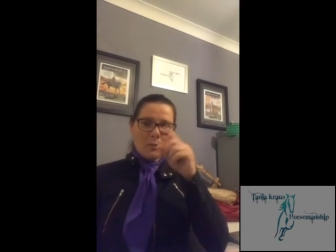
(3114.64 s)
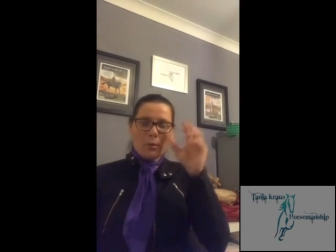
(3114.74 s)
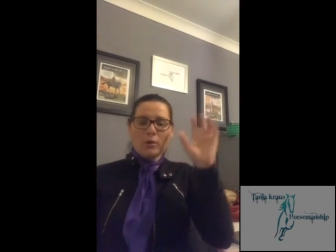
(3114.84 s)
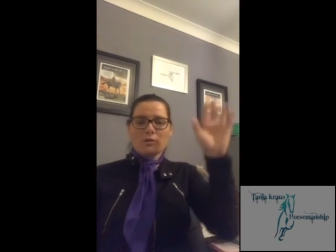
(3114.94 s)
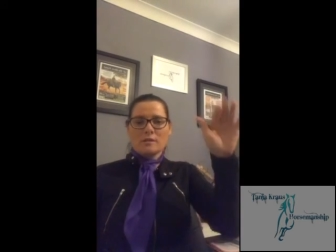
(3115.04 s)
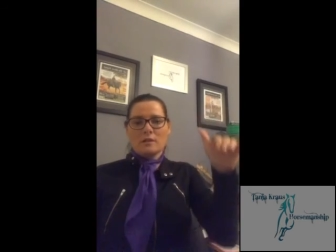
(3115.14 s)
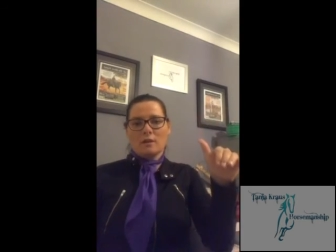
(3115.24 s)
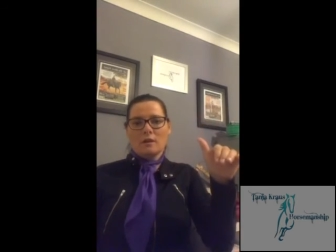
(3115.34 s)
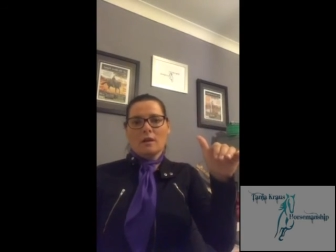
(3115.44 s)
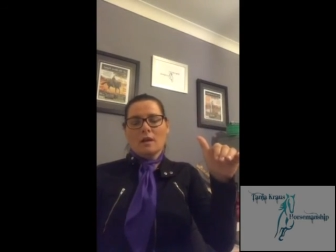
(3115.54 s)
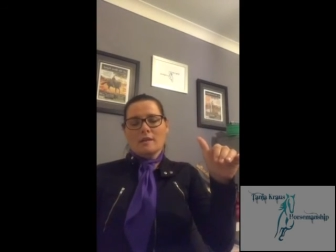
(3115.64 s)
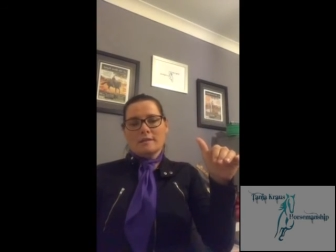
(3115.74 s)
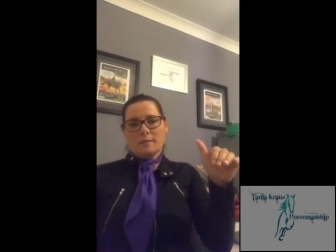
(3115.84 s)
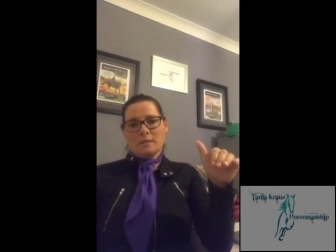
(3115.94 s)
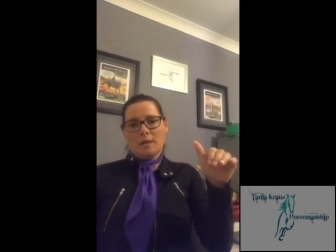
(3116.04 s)
to post the
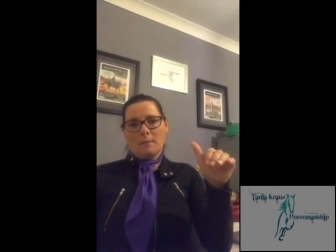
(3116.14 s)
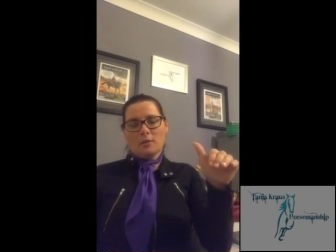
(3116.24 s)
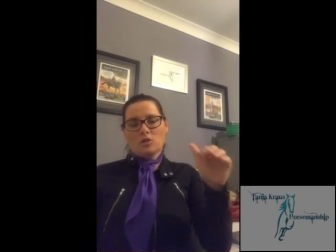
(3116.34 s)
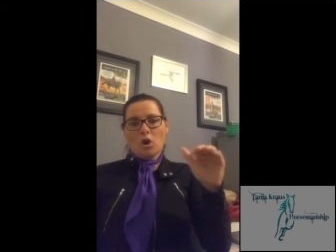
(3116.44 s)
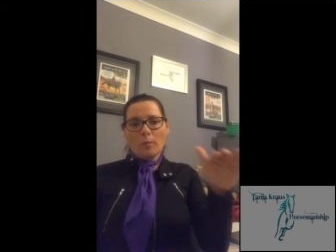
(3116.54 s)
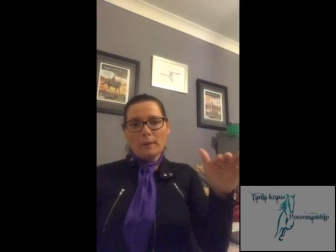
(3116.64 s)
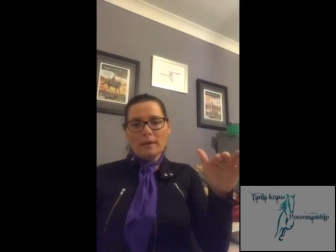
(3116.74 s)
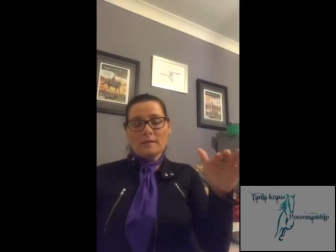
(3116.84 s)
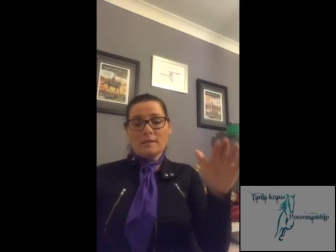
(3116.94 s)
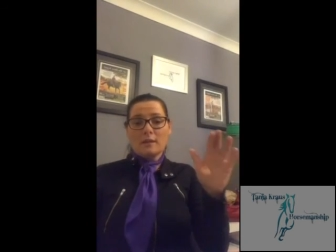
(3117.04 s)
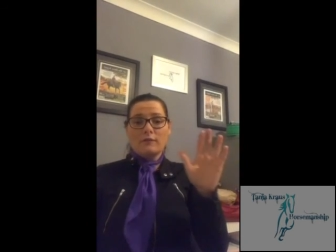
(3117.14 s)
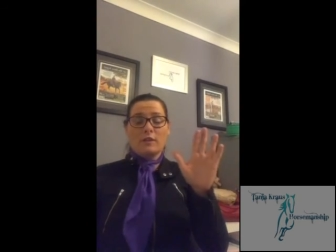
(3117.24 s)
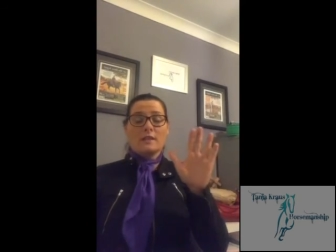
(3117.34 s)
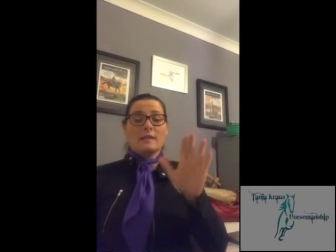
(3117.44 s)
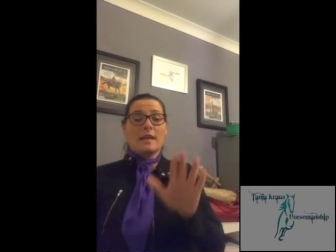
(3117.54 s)
September topics. If
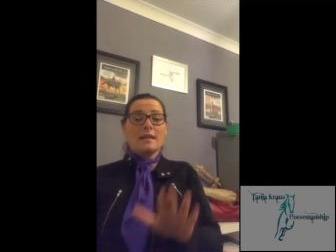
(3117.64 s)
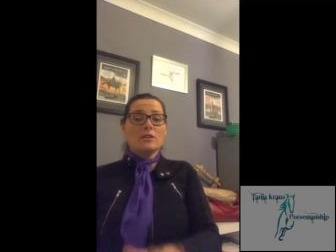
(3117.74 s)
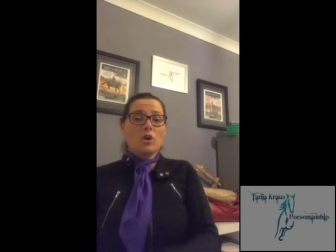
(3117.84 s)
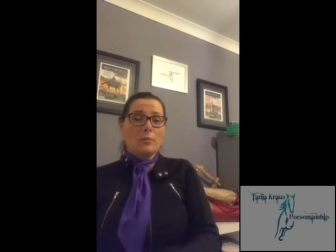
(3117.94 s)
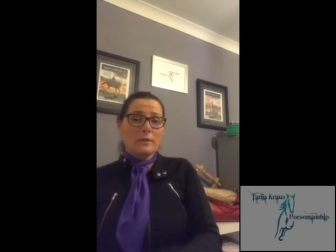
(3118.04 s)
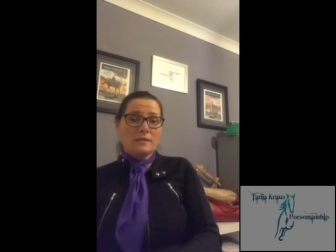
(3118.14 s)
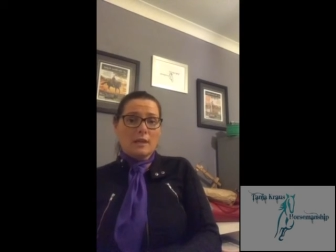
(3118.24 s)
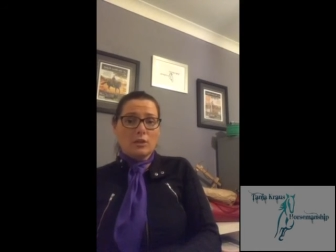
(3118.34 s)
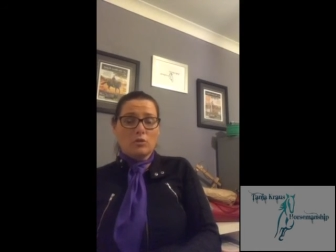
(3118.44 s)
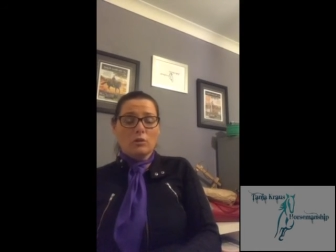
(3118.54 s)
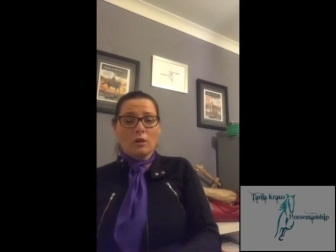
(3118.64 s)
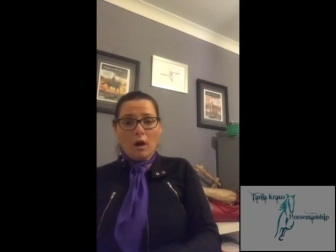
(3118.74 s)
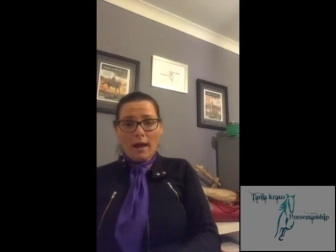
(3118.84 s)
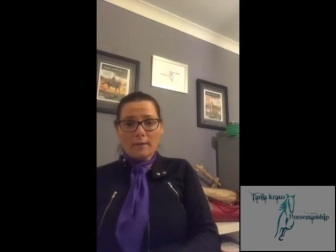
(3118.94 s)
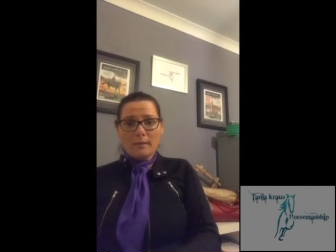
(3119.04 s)
there's any topics that you'd
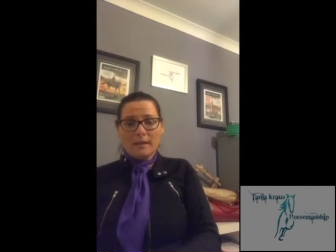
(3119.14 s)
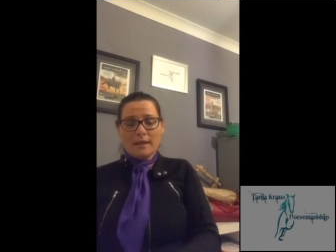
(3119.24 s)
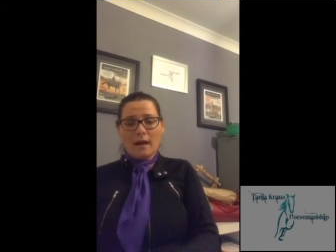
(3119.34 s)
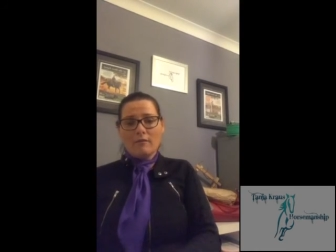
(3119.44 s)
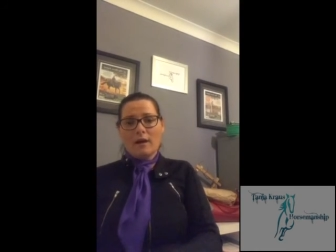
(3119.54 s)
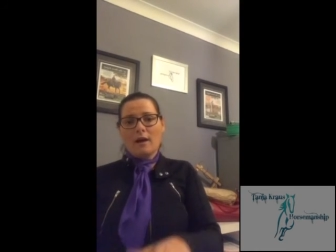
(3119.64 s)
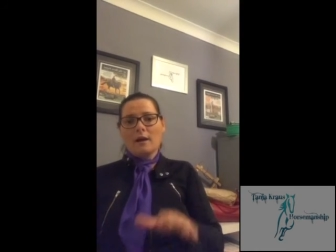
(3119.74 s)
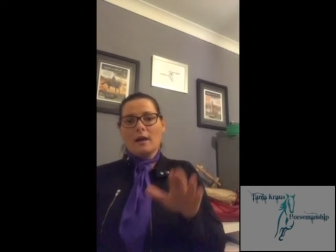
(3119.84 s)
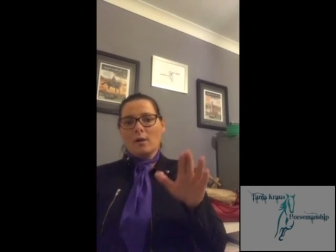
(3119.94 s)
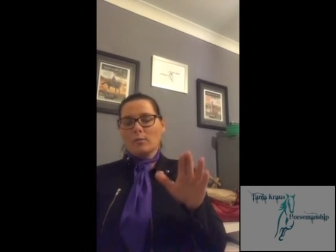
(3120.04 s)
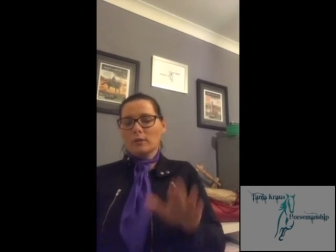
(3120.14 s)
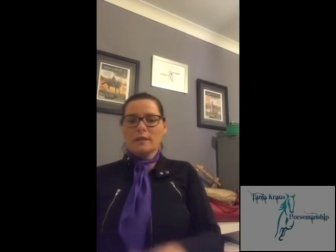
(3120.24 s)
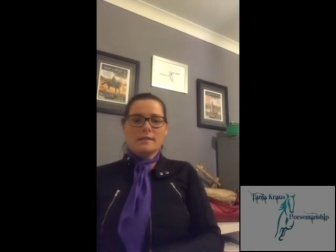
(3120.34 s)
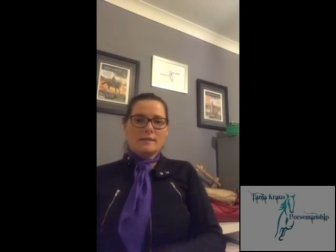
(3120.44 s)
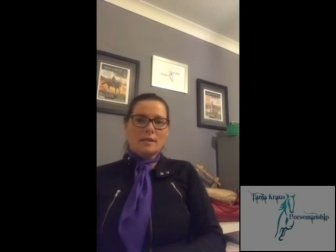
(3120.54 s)
like me to cover,
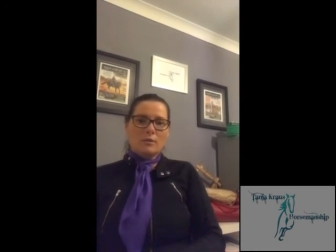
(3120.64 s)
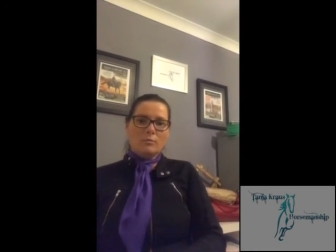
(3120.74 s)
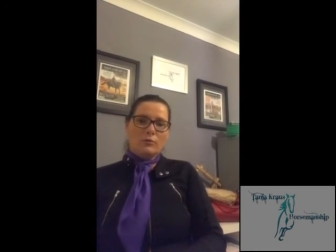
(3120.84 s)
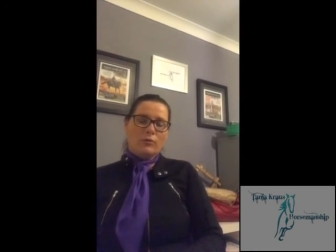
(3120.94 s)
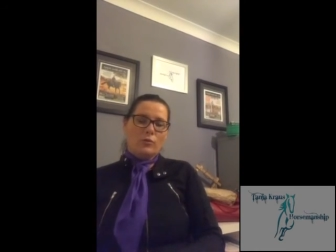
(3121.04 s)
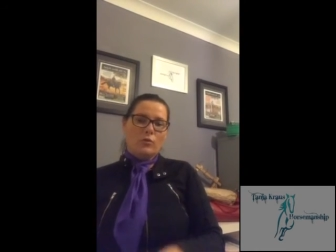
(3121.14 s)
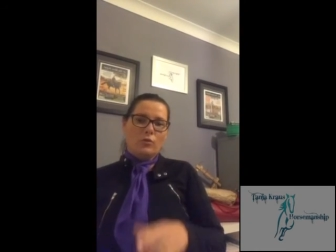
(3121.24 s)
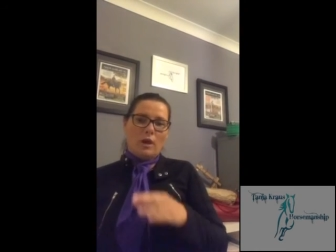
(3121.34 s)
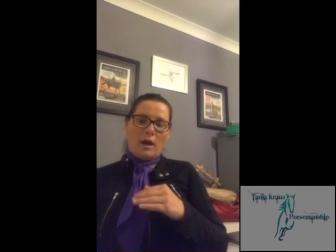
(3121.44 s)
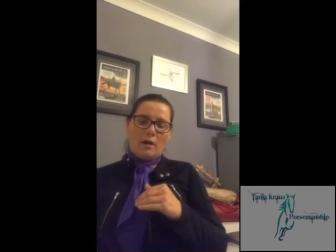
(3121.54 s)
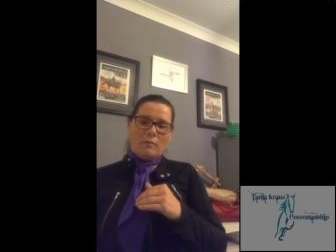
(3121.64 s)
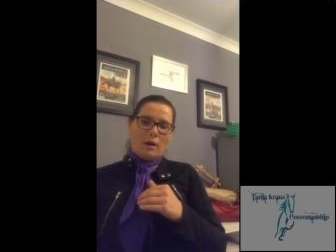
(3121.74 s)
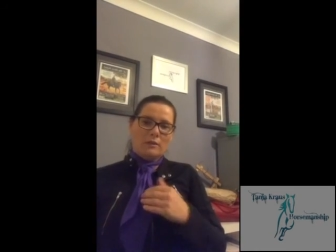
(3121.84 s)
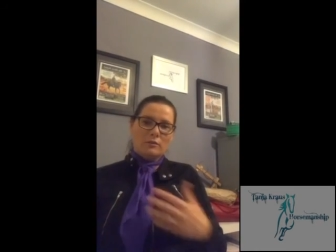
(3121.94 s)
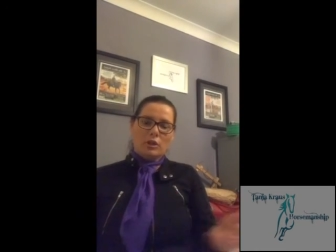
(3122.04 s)
please send them through.
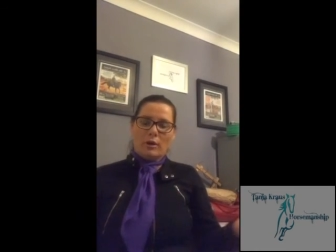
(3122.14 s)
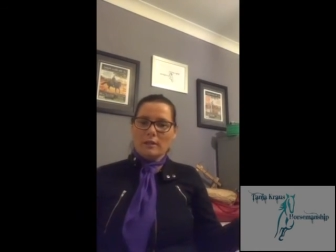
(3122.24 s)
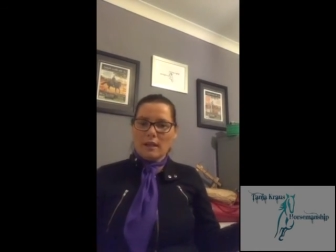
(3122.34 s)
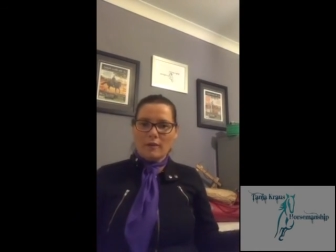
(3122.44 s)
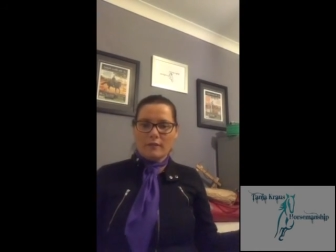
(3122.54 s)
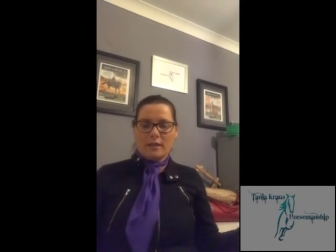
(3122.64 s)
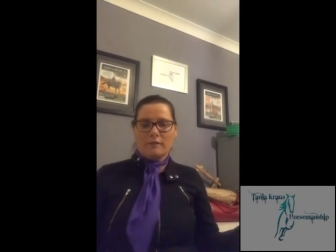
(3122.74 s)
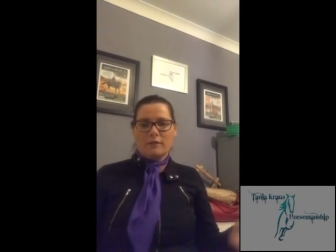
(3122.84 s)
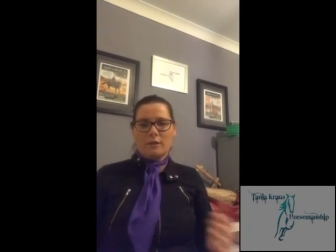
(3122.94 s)
I love getting